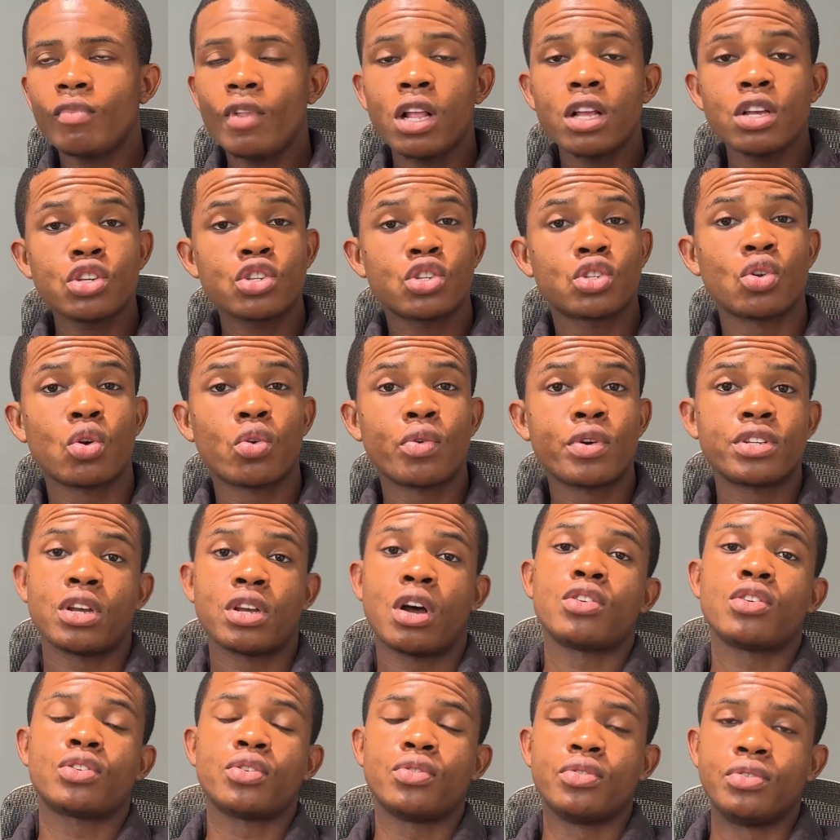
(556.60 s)
stories are
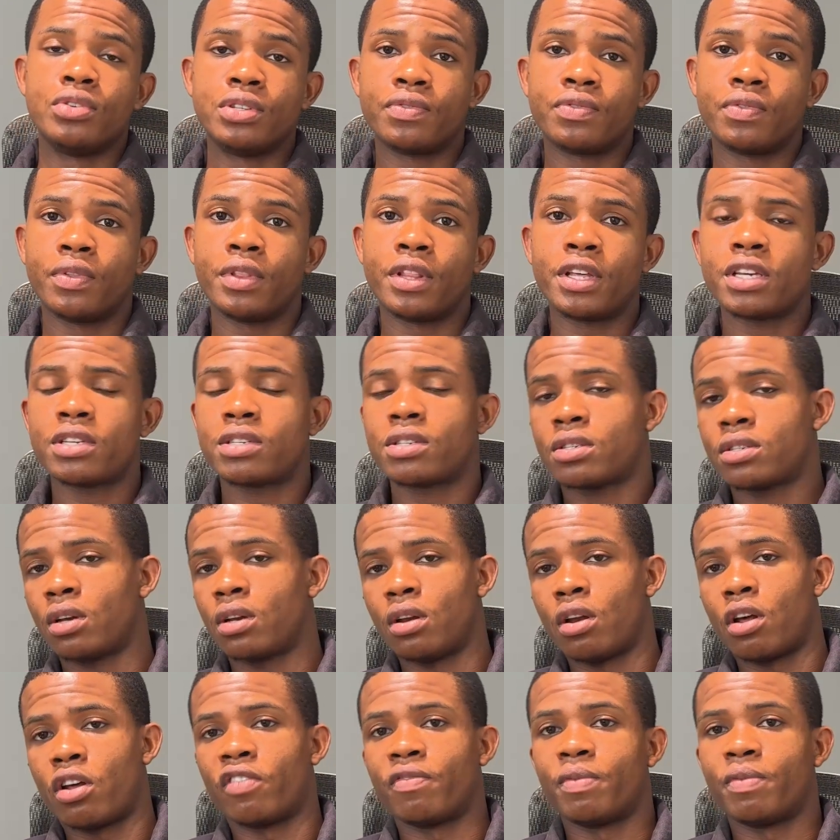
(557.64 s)
also used for this. A
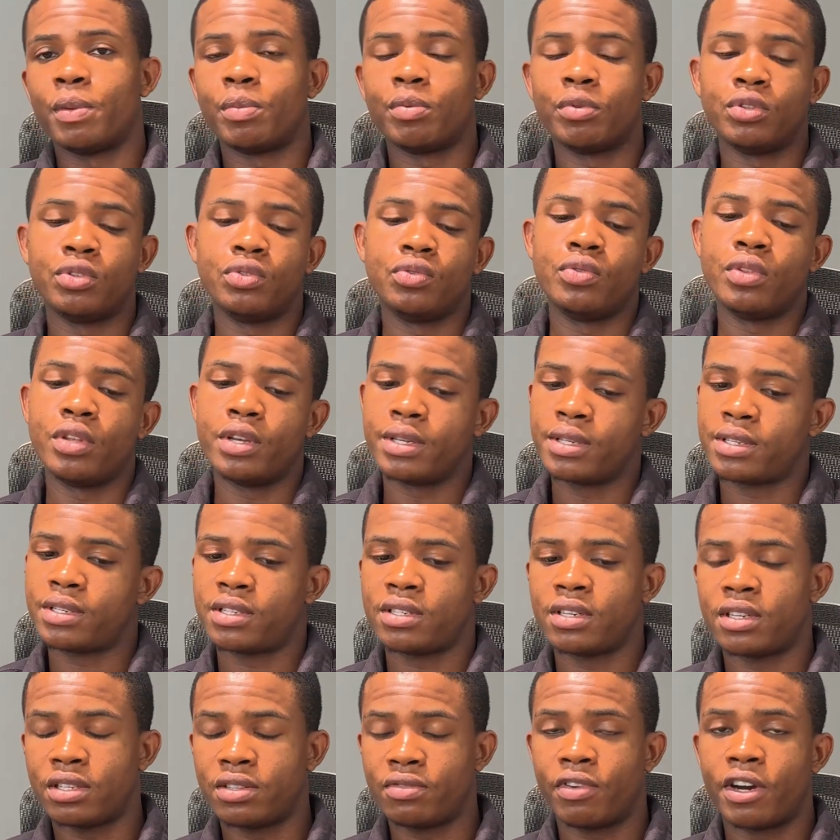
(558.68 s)
lot of people do this.
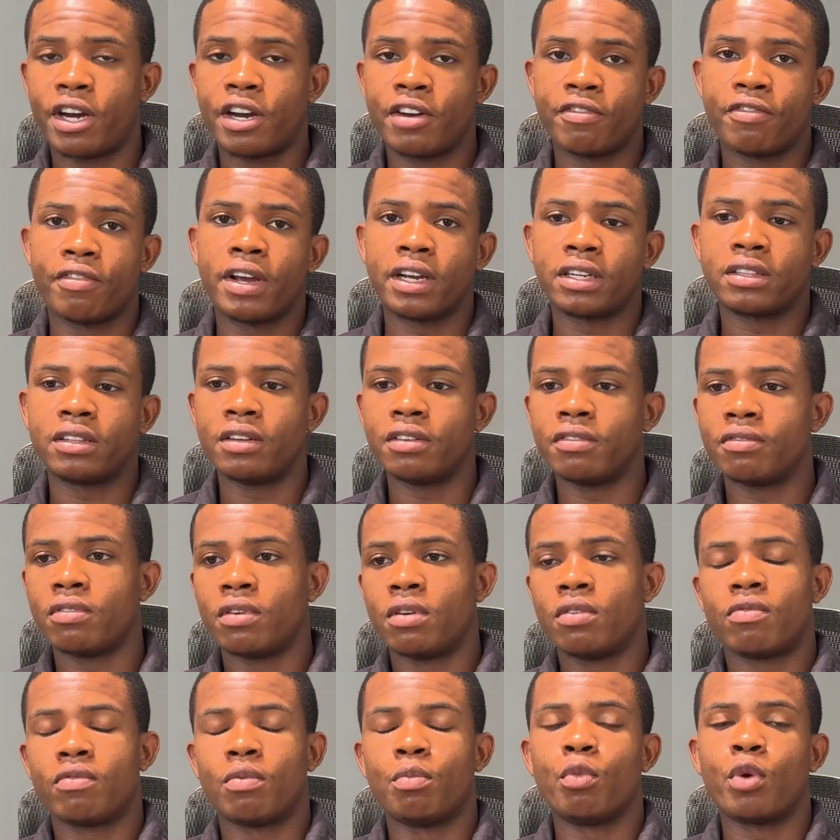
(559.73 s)
It's very effective
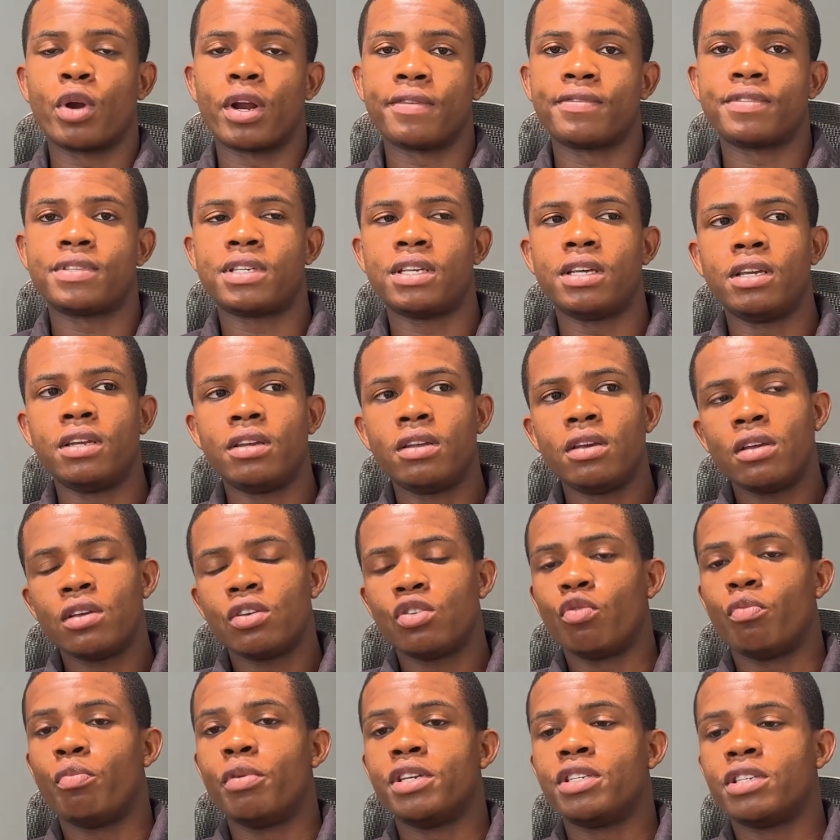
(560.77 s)
from what I've seen. You
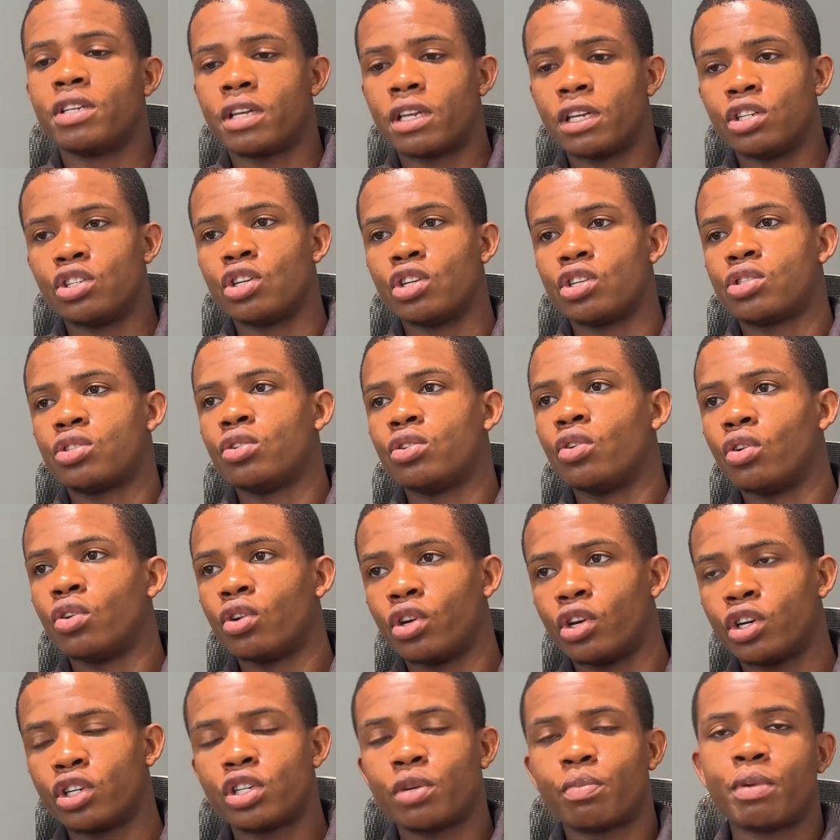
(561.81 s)
basically just
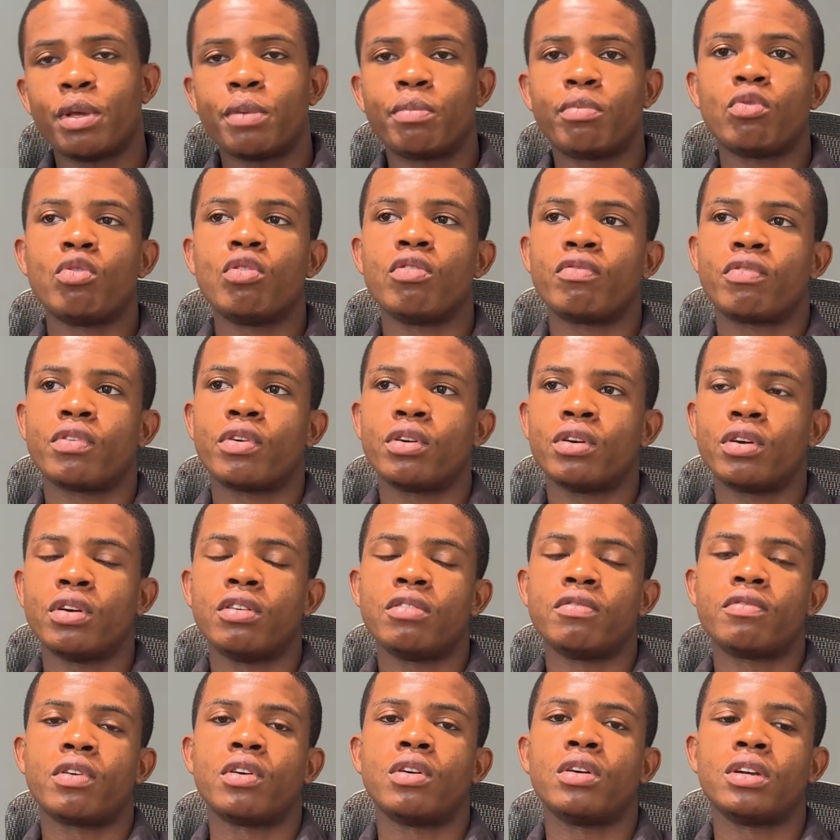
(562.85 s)
nurture people
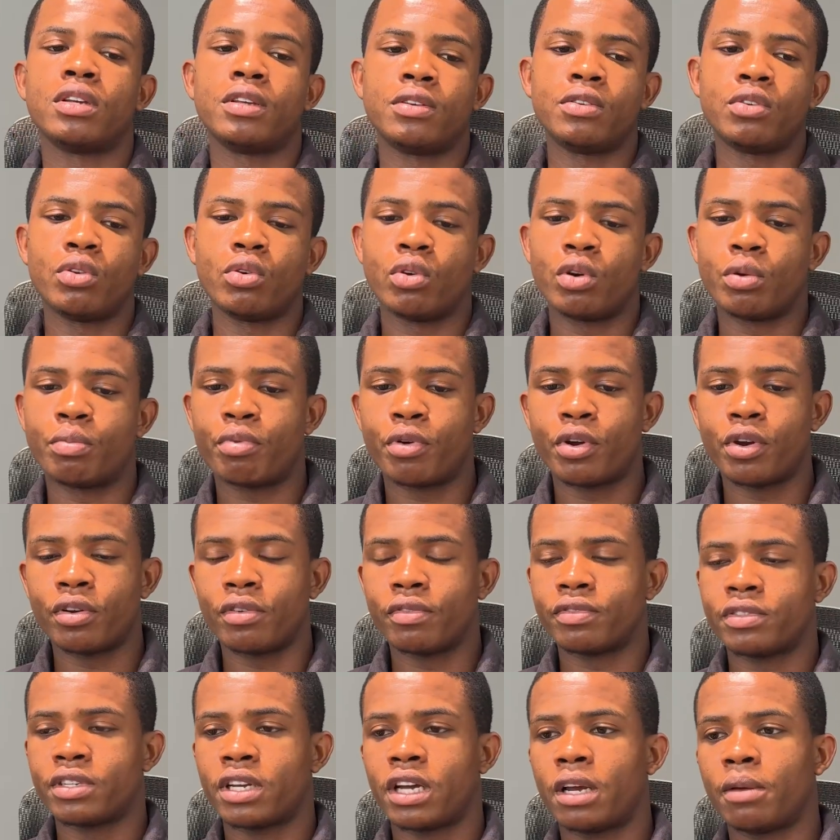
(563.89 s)
over a period of
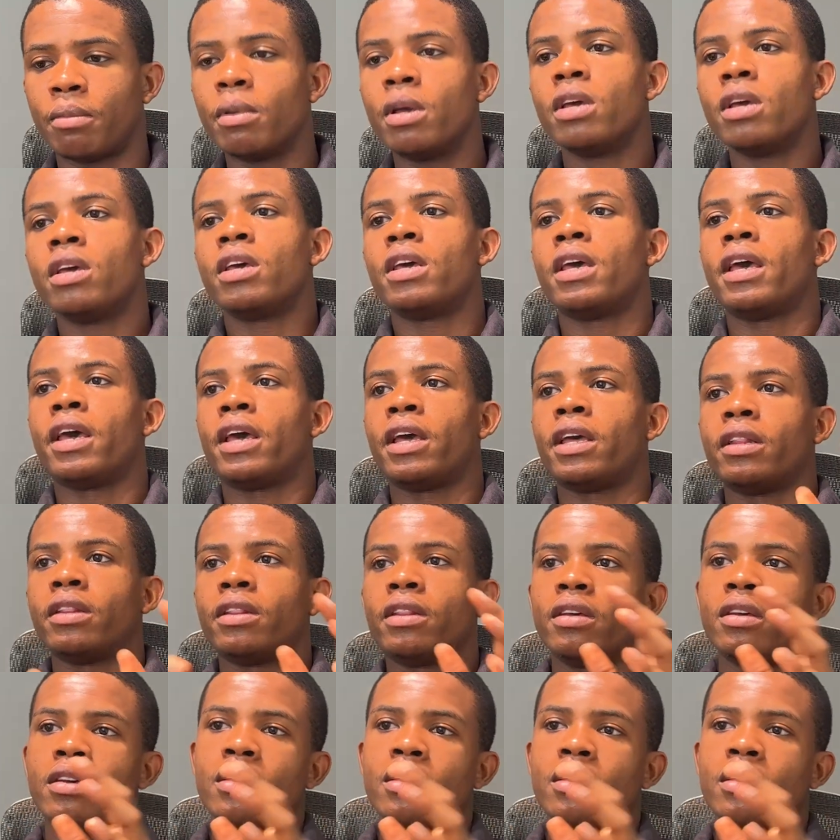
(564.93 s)
time, and